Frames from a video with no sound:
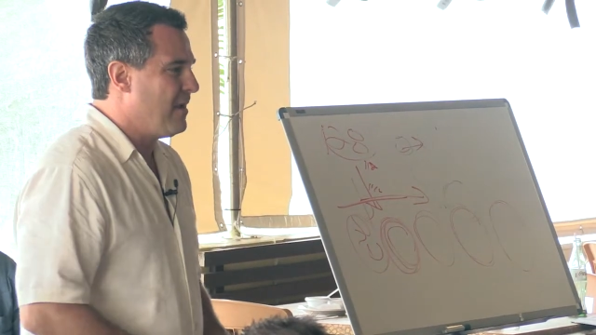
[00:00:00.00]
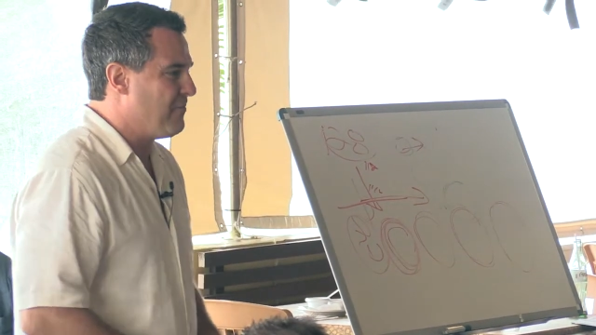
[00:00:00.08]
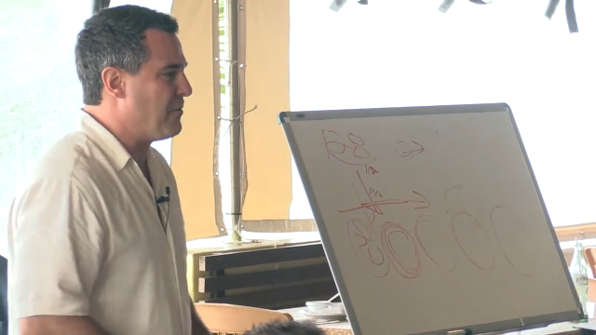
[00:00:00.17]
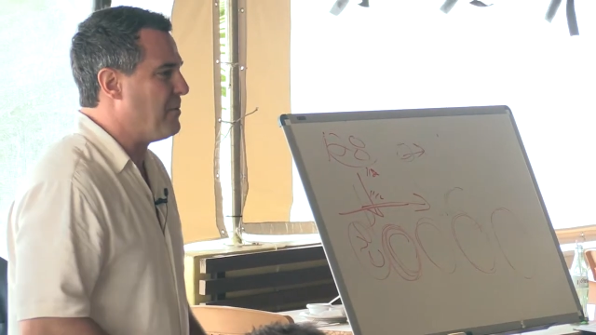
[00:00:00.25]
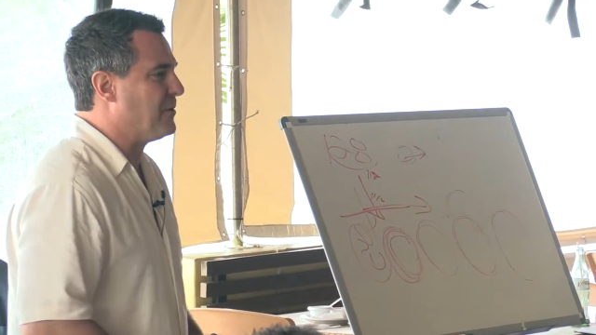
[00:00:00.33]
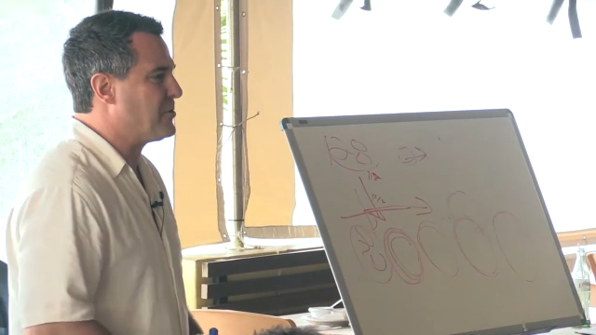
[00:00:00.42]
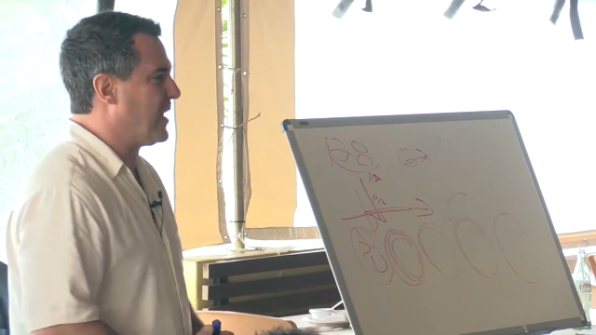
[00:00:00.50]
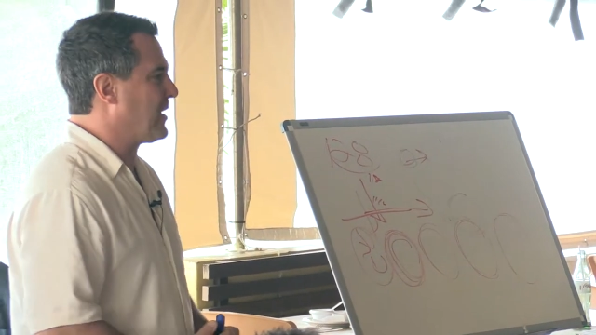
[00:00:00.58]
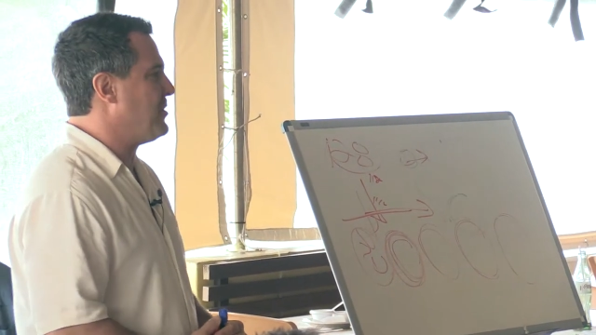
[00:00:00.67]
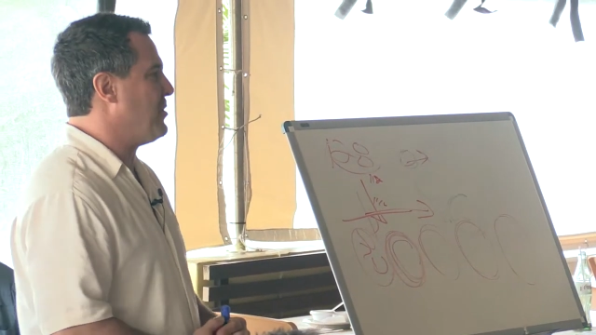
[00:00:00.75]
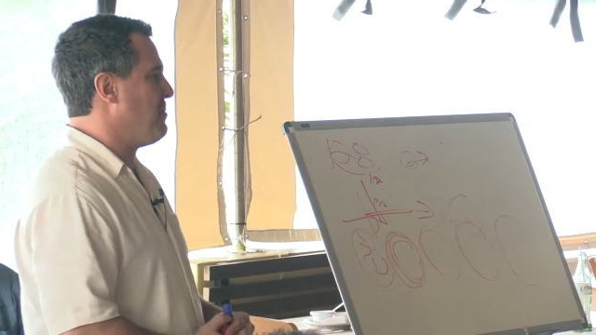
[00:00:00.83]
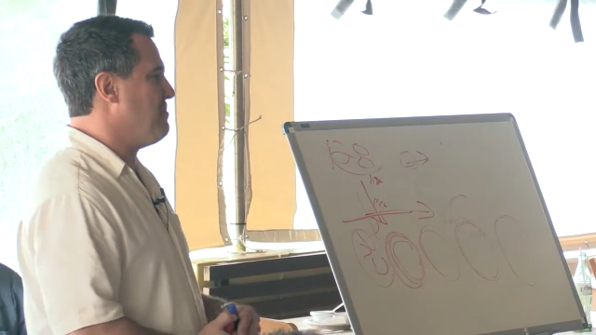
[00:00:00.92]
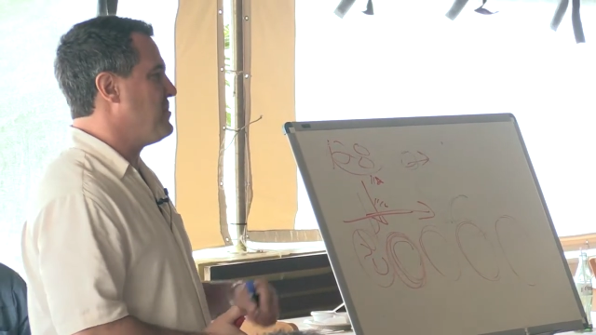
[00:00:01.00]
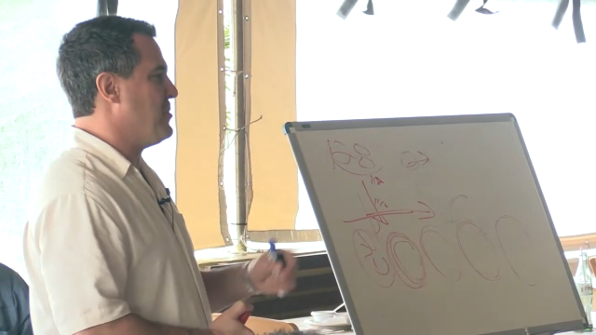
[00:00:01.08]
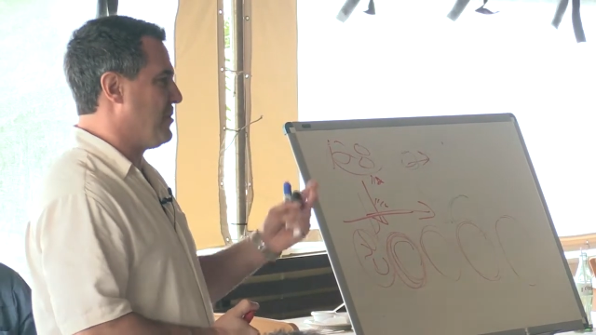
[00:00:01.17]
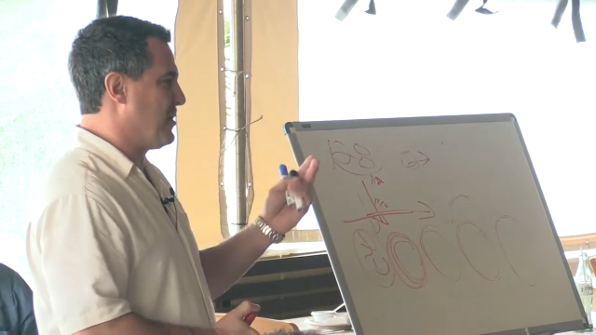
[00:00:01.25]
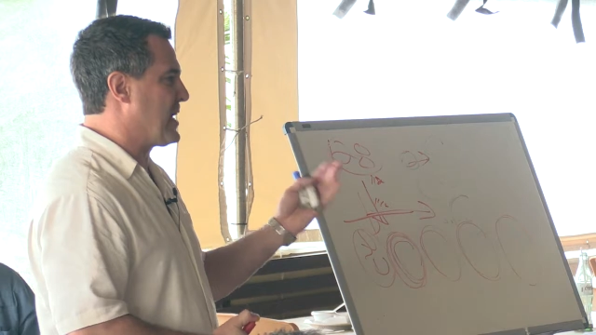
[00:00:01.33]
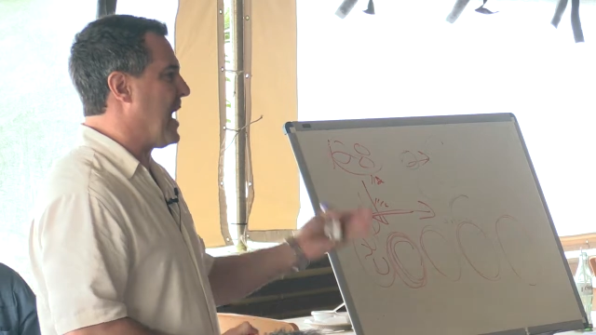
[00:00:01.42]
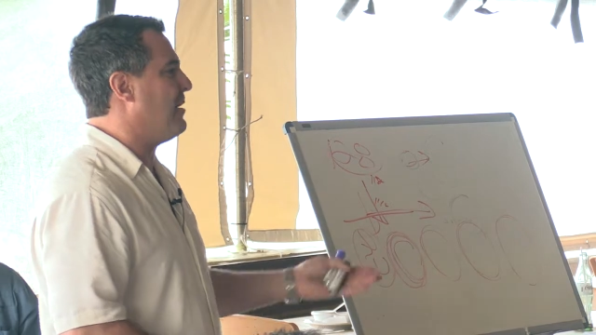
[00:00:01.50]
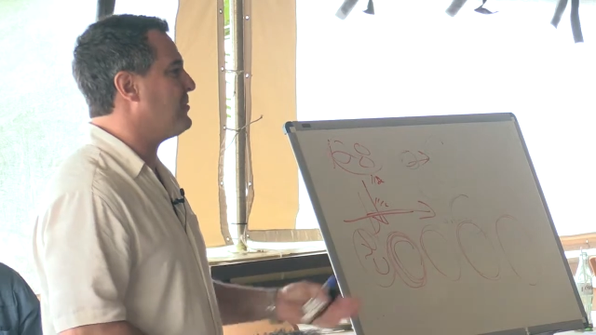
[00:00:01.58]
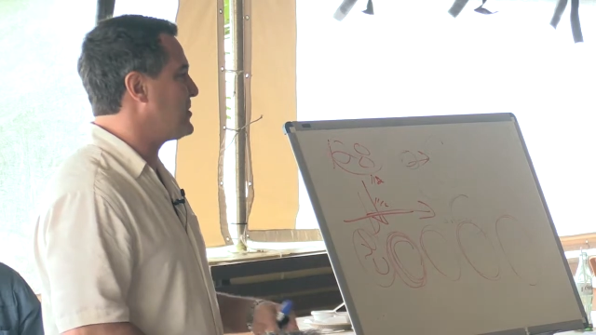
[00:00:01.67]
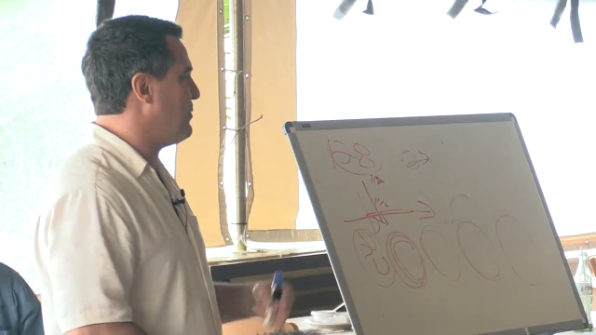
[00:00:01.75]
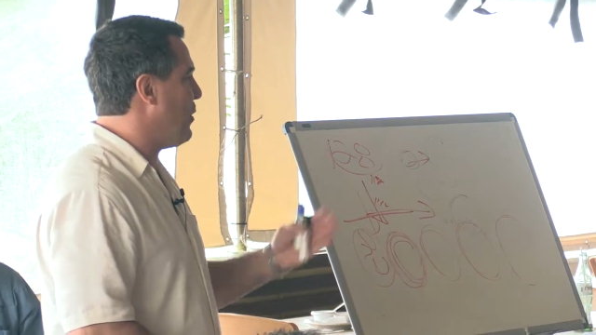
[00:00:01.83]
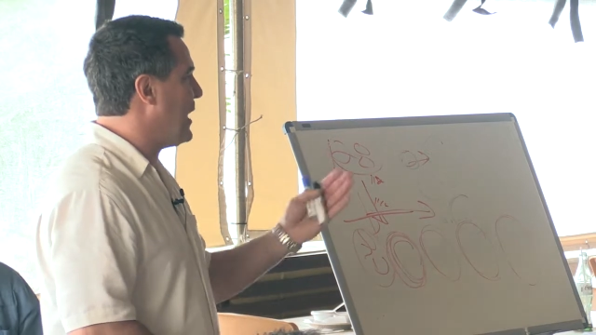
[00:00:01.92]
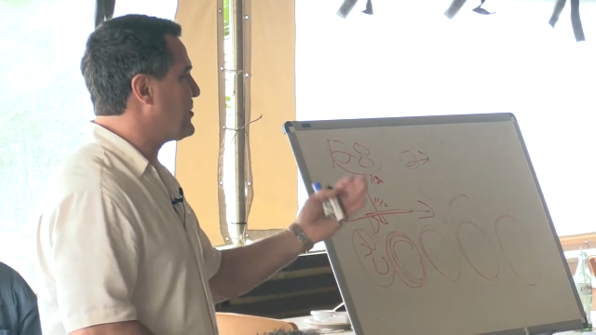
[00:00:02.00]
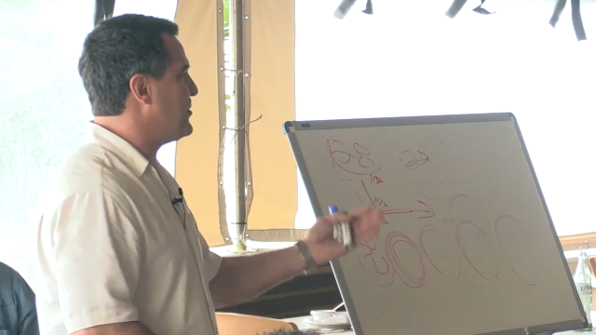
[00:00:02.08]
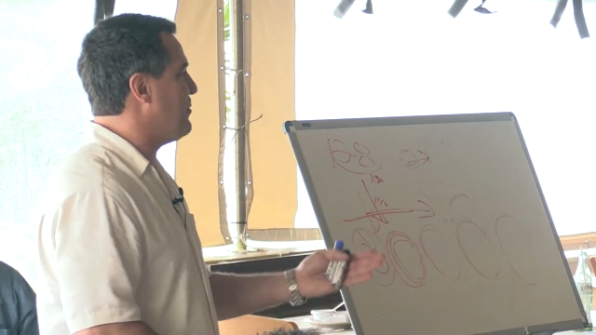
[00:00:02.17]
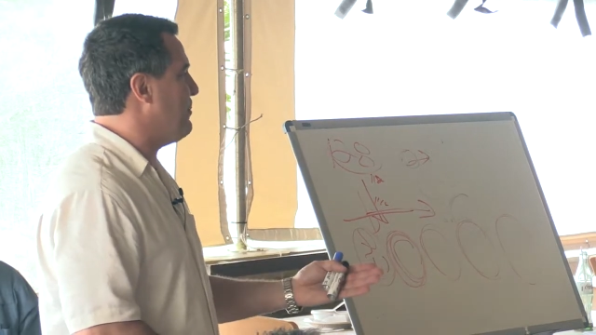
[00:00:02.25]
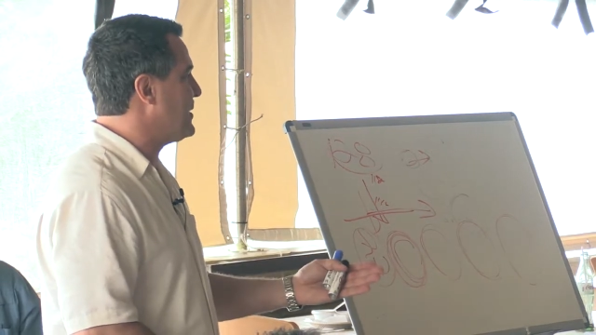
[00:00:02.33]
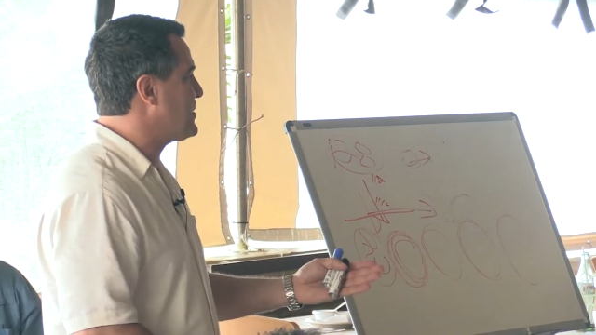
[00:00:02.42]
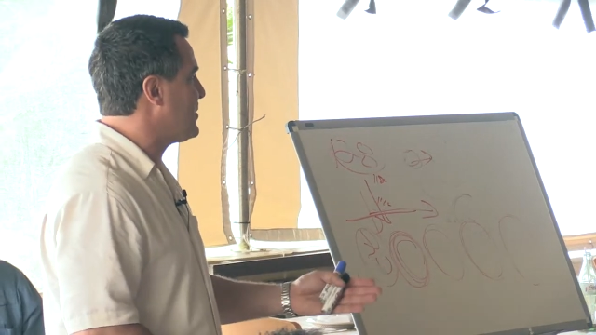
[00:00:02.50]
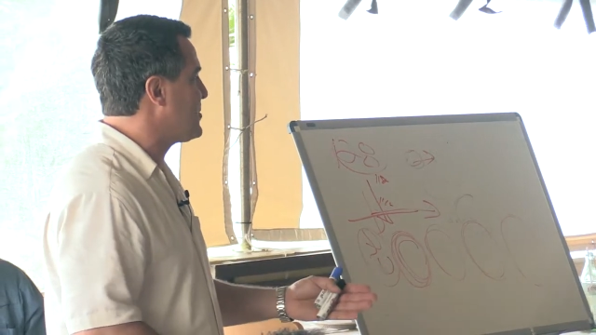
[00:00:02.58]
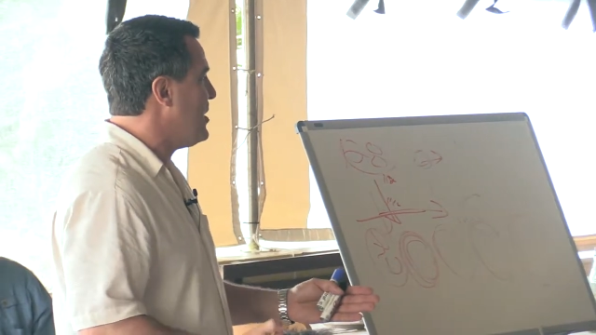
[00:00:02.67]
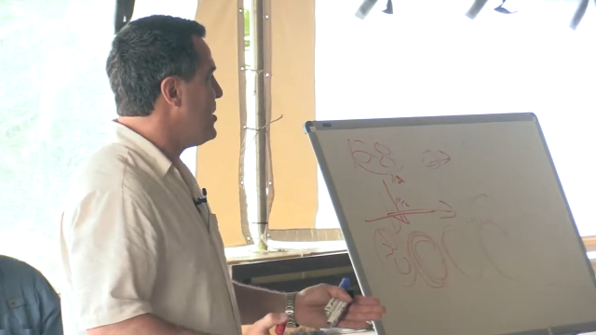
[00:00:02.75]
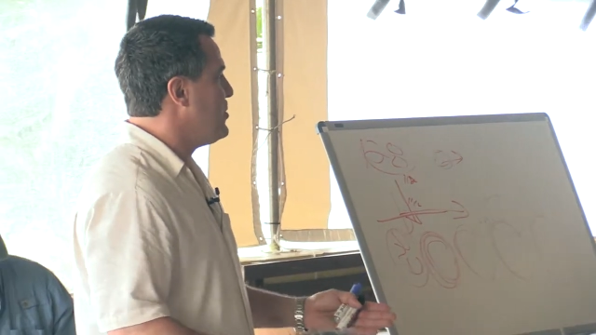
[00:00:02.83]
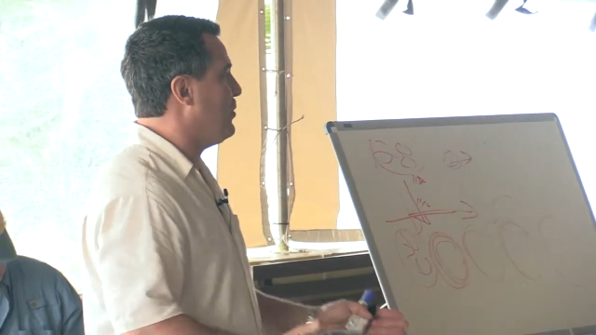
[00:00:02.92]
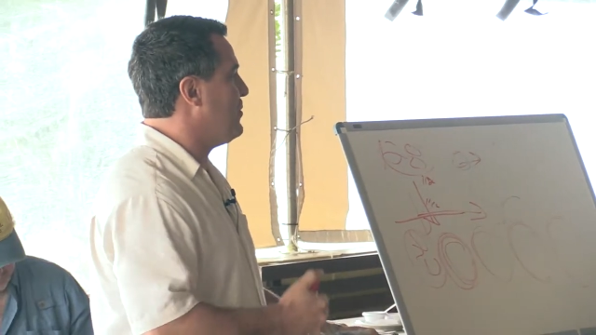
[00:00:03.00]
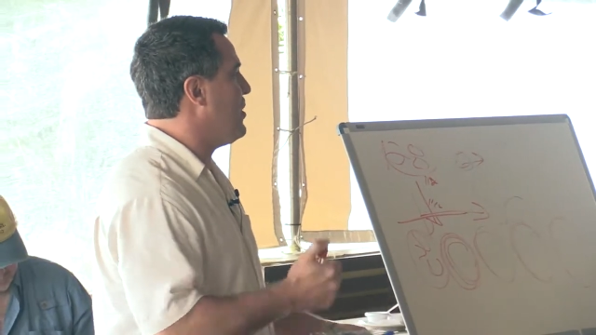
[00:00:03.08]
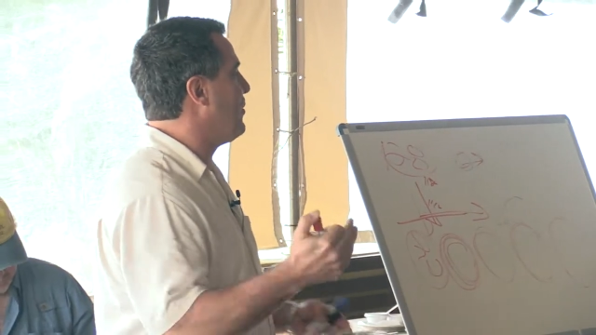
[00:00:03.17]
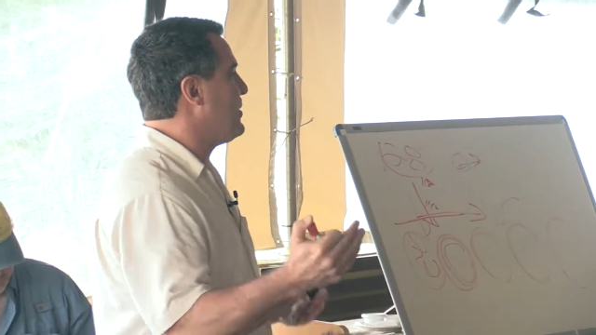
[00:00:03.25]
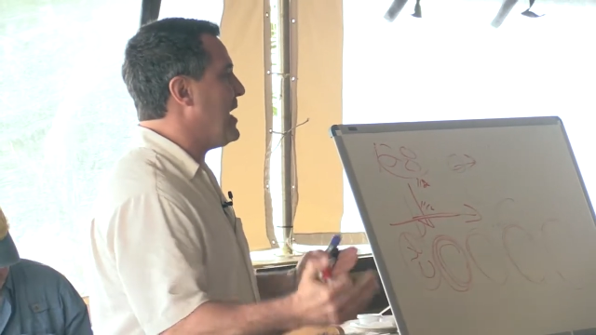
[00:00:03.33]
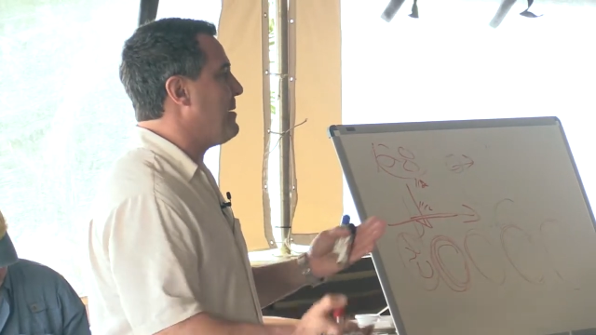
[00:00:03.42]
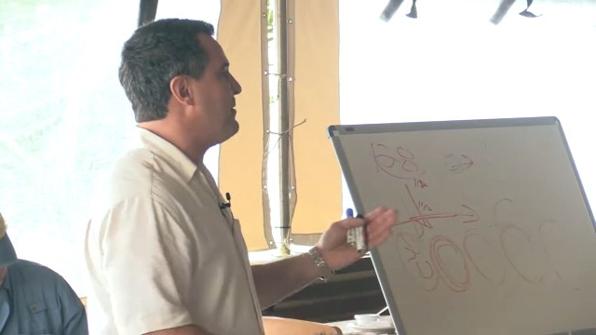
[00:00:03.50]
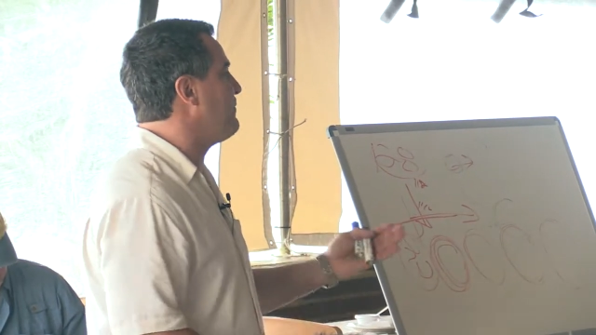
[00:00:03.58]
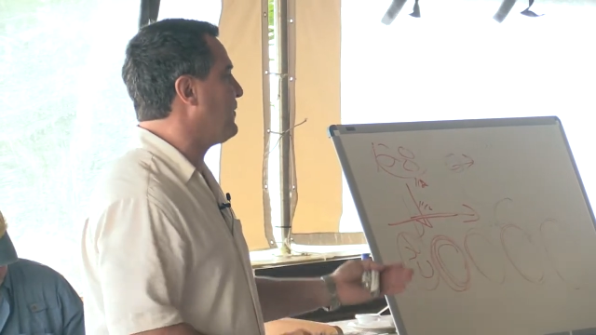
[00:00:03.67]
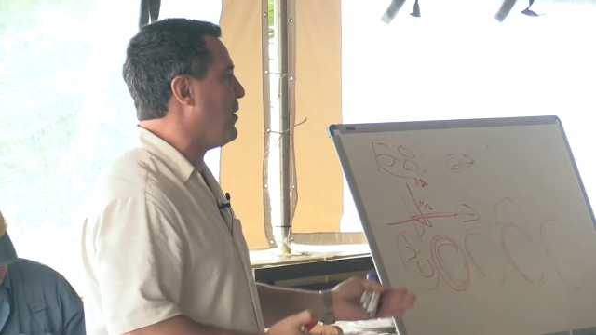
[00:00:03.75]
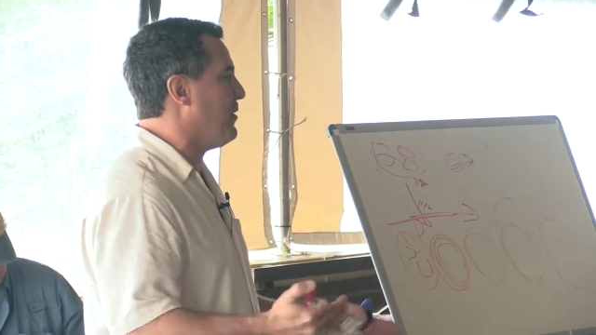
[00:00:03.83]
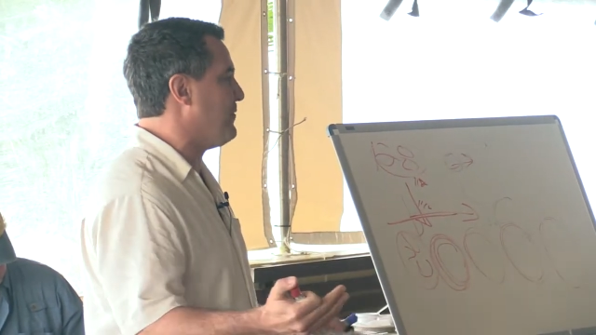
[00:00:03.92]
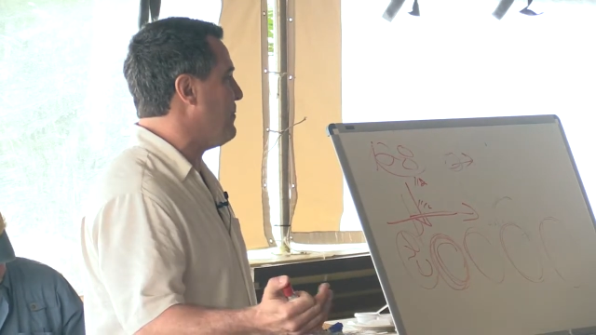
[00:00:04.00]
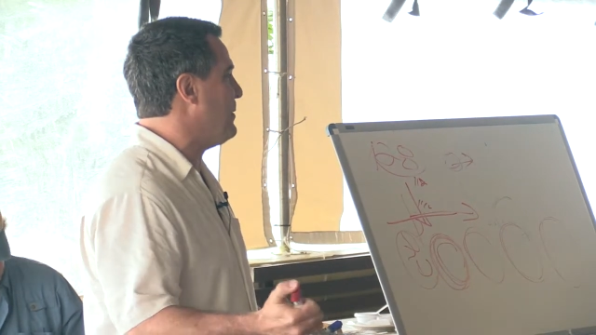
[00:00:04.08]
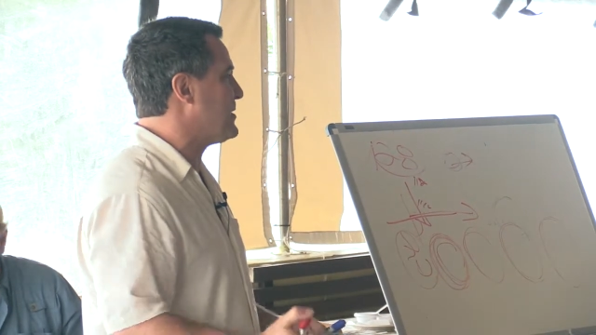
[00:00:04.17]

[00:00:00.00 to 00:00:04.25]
If you've been checking your accounts and watching your business, you'll know the ebb and flow of your